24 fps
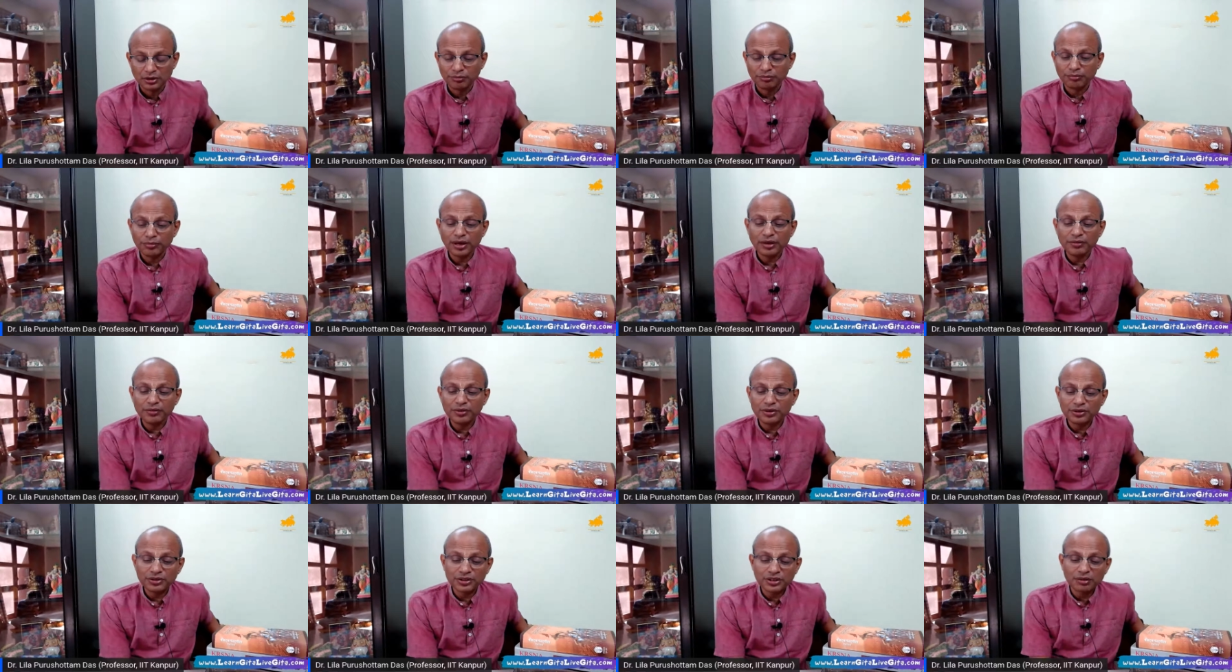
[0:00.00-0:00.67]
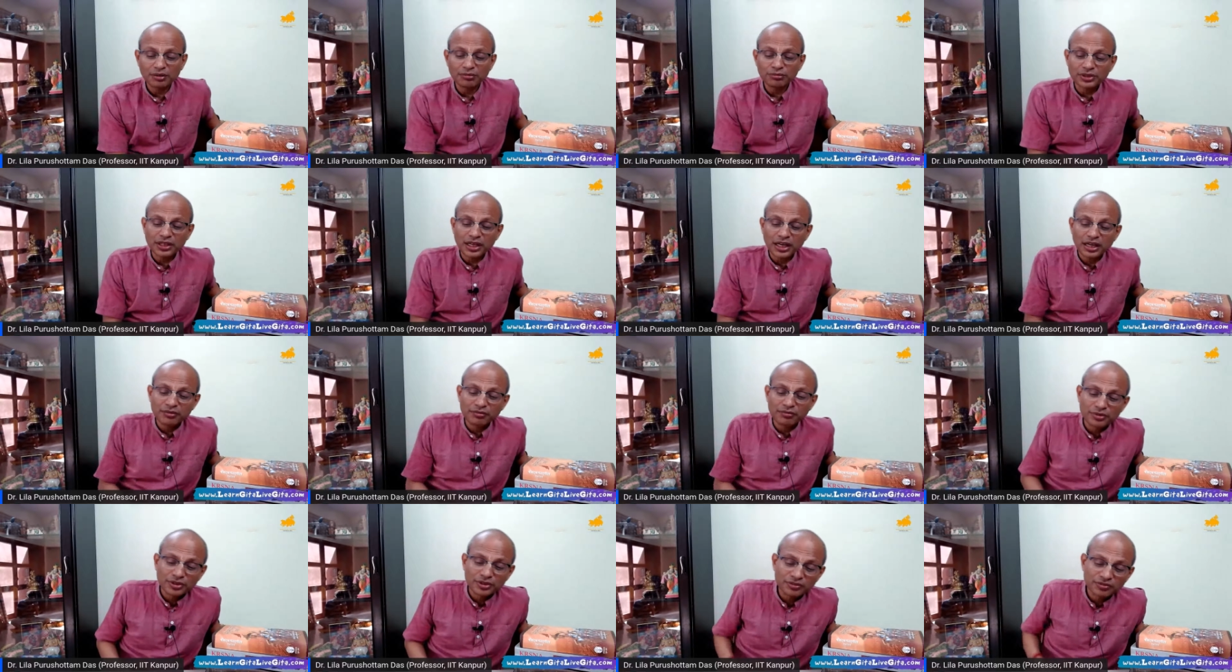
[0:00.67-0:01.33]
Maybe
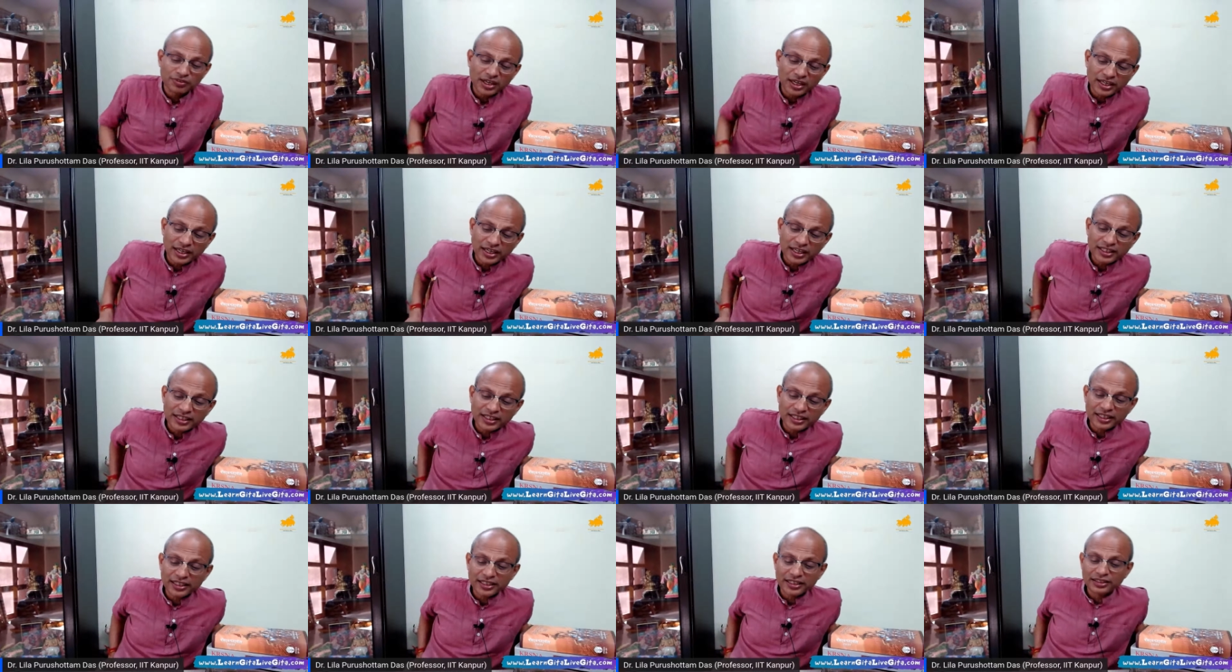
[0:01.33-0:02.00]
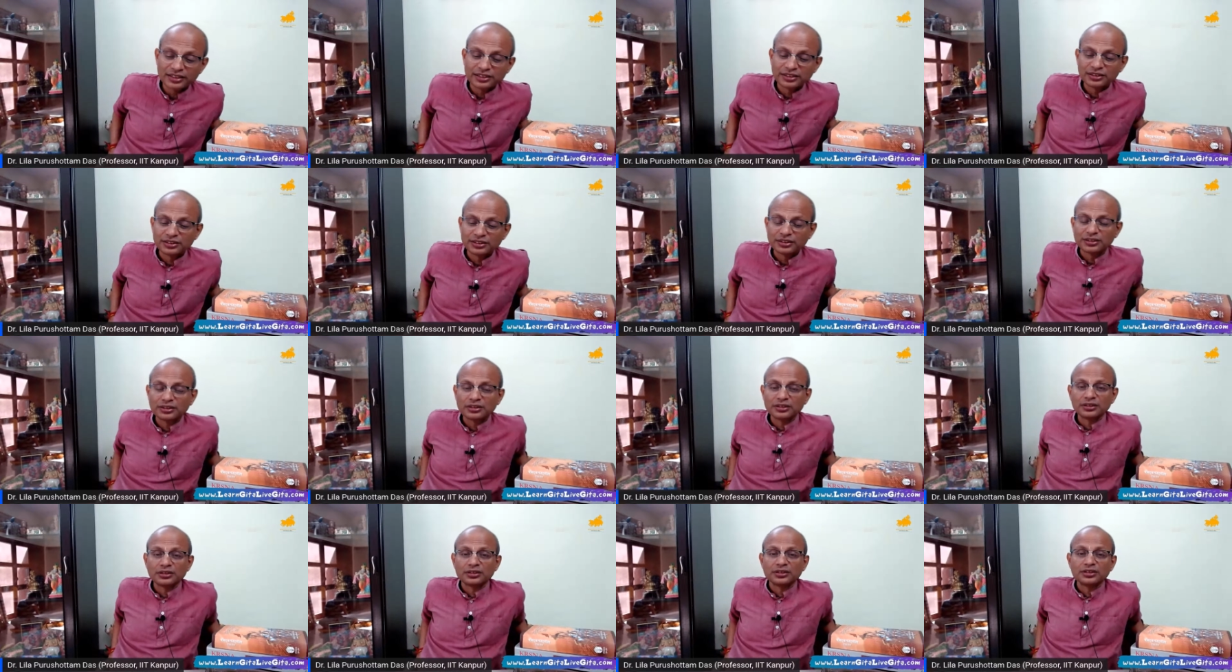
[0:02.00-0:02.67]
sometime if I get a
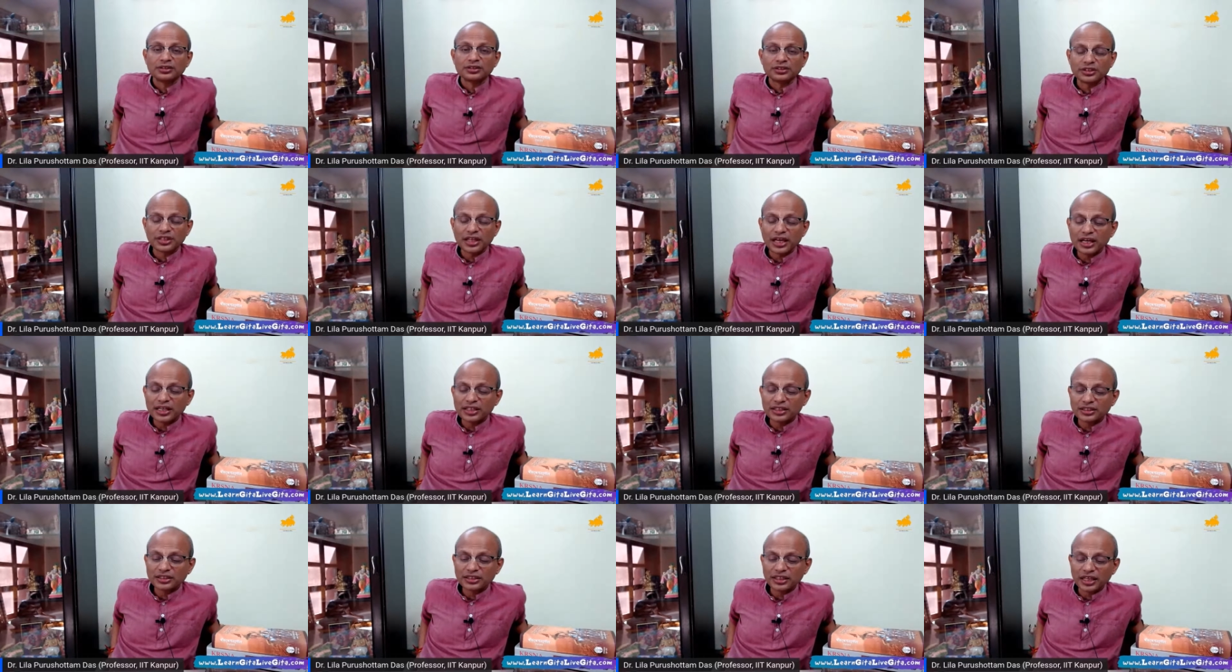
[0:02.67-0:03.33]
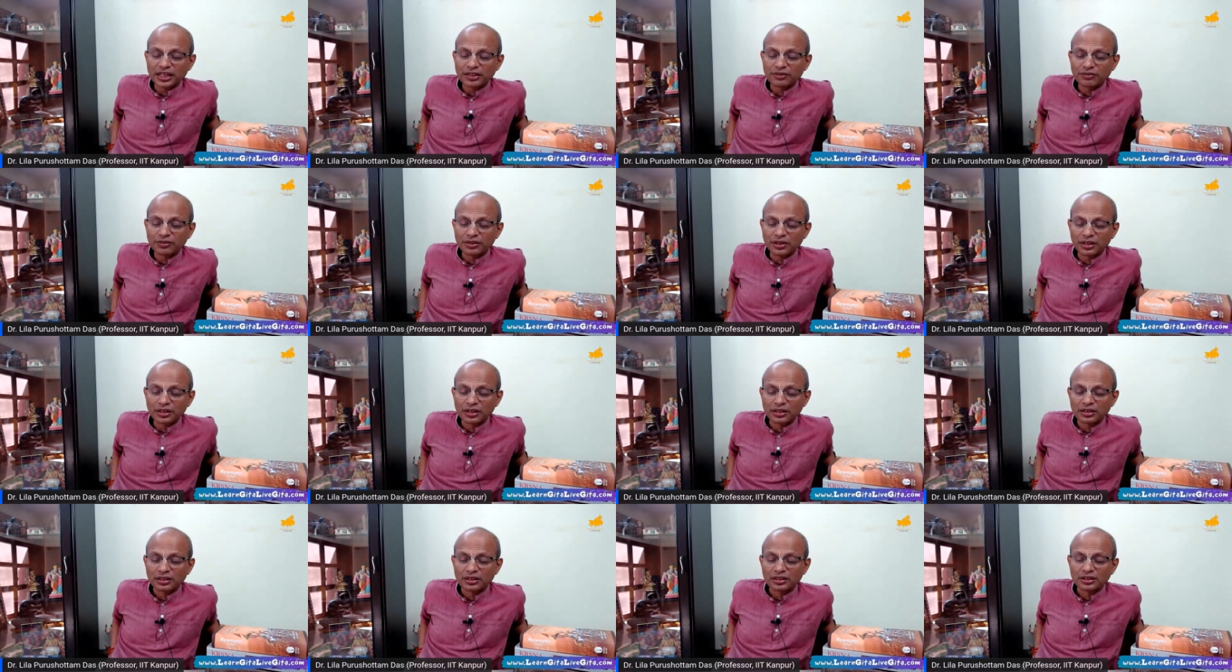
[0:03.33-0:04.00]
chance, I
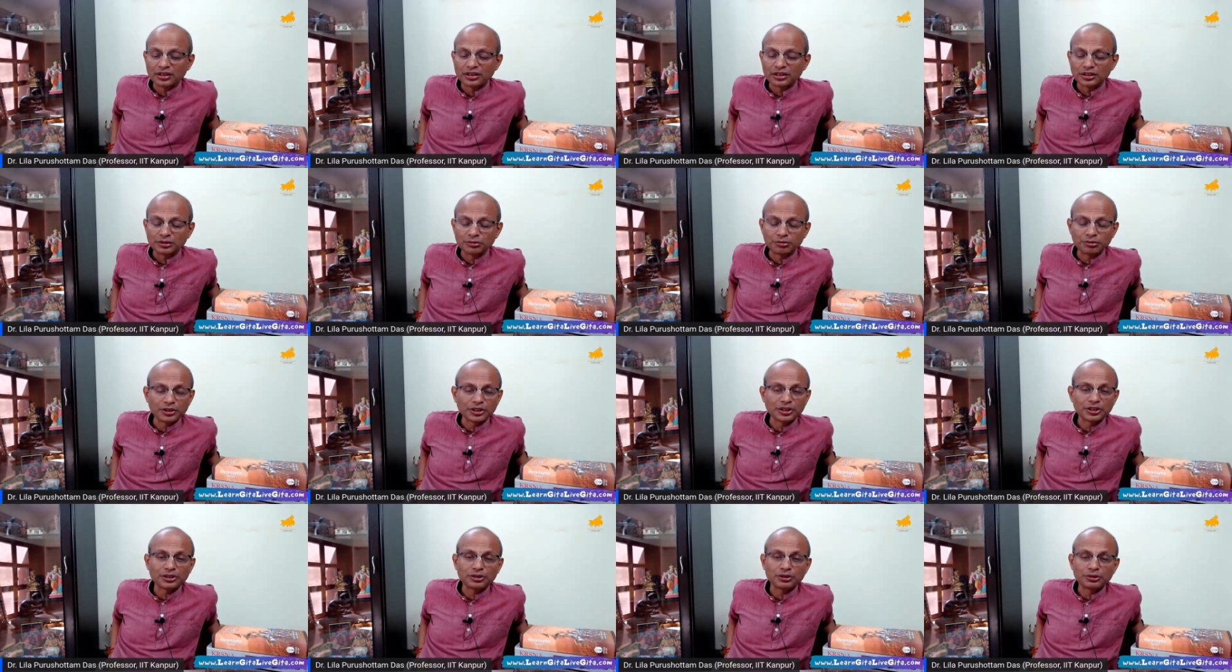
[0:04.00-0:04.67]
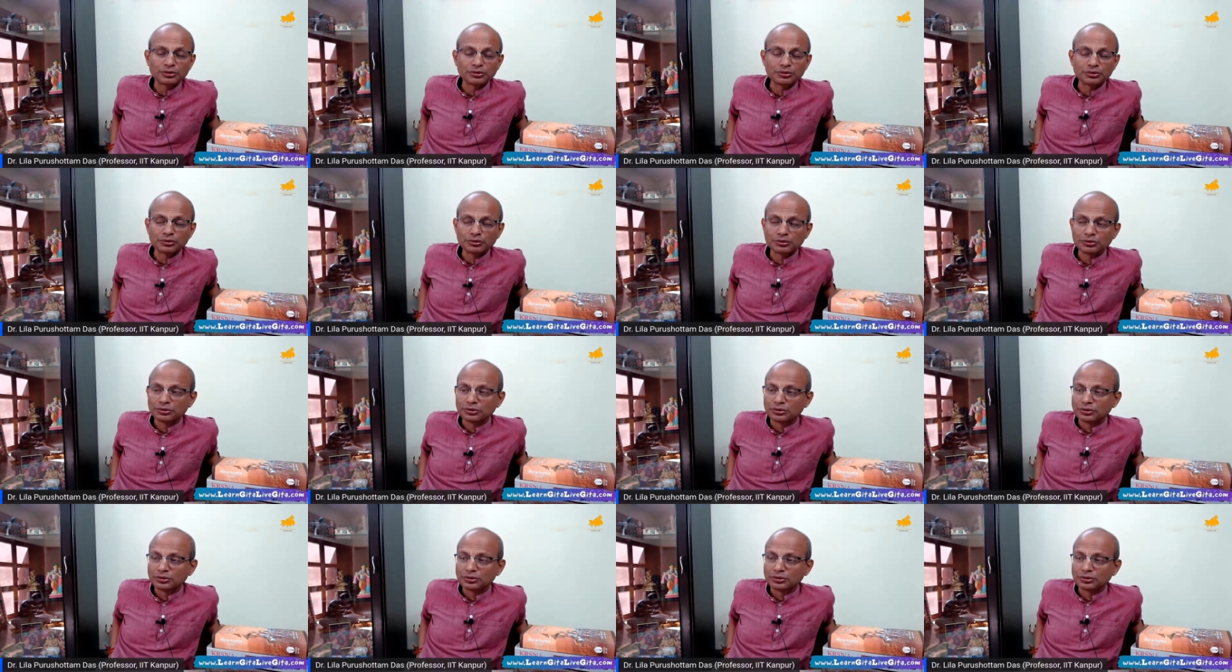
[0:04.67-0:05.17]
will speak to you,